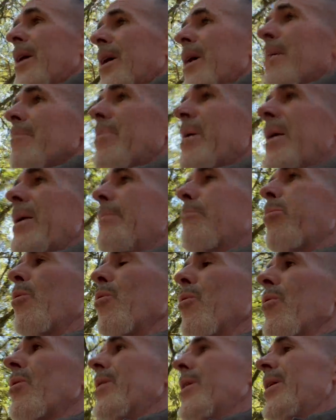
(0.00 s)

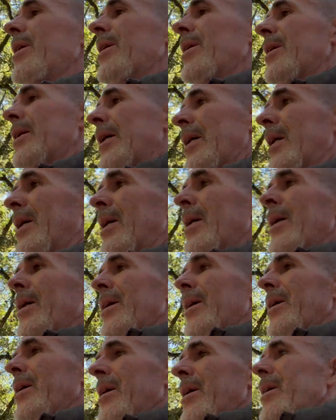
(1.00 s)
people
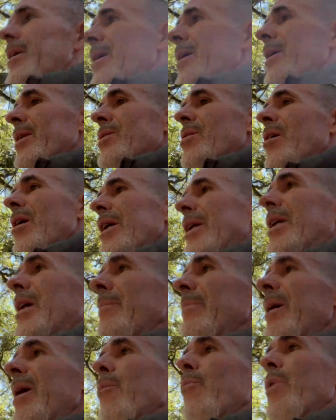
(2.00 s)
talking
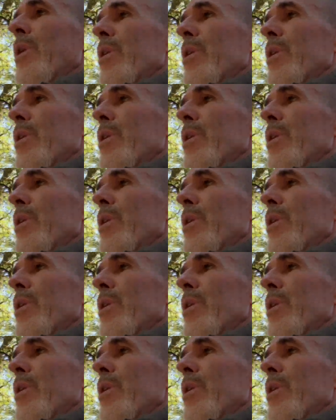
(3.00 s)
about what